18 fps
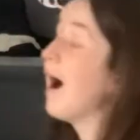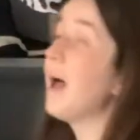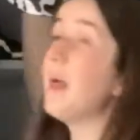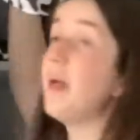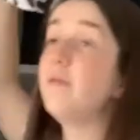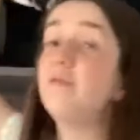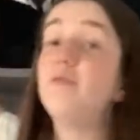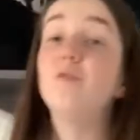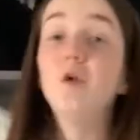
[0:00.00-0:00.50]
and
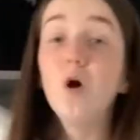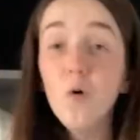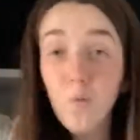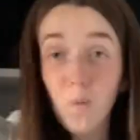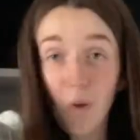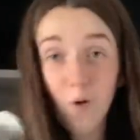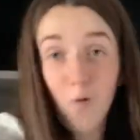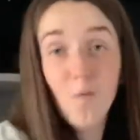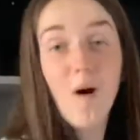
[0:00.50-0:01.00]
I don't
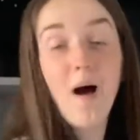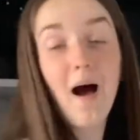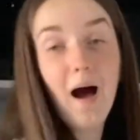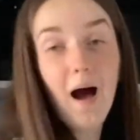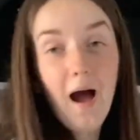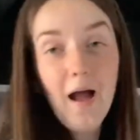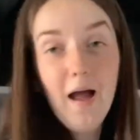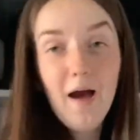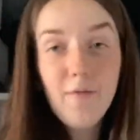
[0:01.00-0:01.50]
know
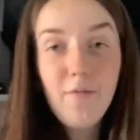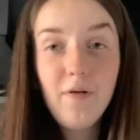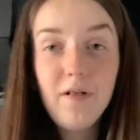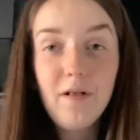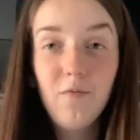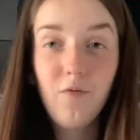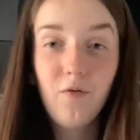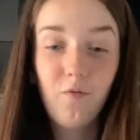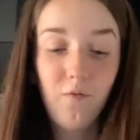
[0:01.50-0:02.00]
why. I think
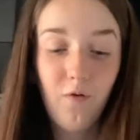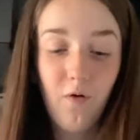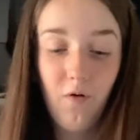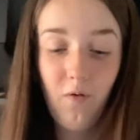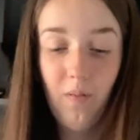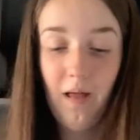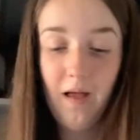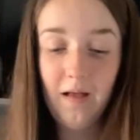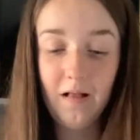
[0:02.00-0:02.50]
it was for
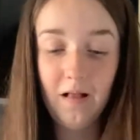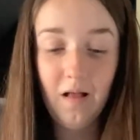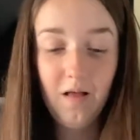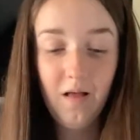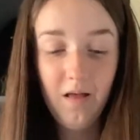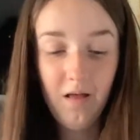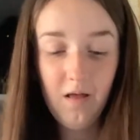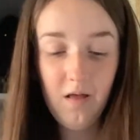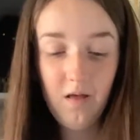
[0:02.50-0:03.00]
like
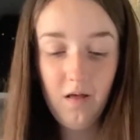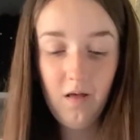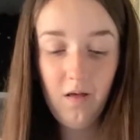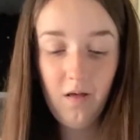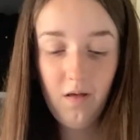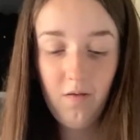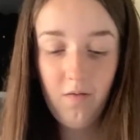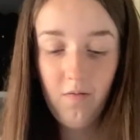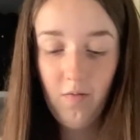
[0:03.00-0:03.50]

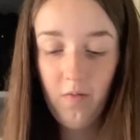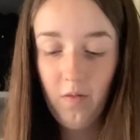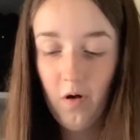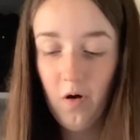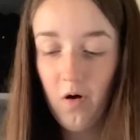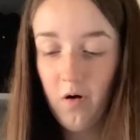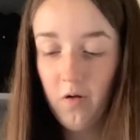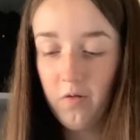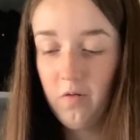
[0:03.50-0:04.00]

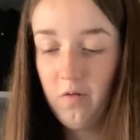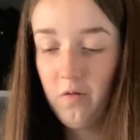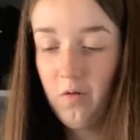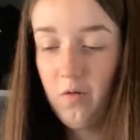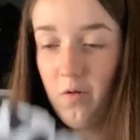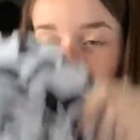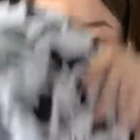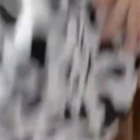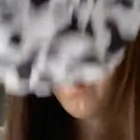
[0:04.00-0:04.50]
hot
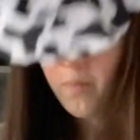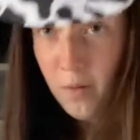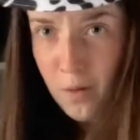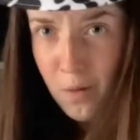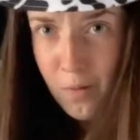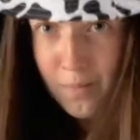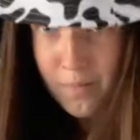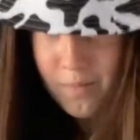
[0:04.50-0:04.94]
tub, but